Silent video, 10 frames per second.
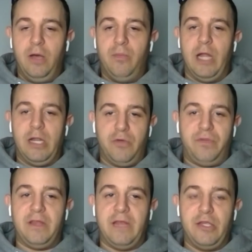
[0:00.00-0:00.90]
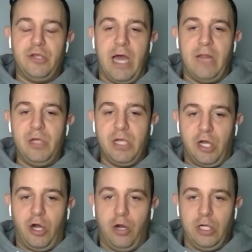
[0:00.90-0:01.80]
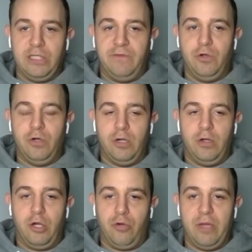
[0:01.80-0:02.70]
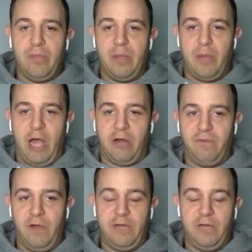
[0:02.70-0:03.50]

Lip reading: But I do think that you got to be encouraged if you're a Green Bay Packer fan.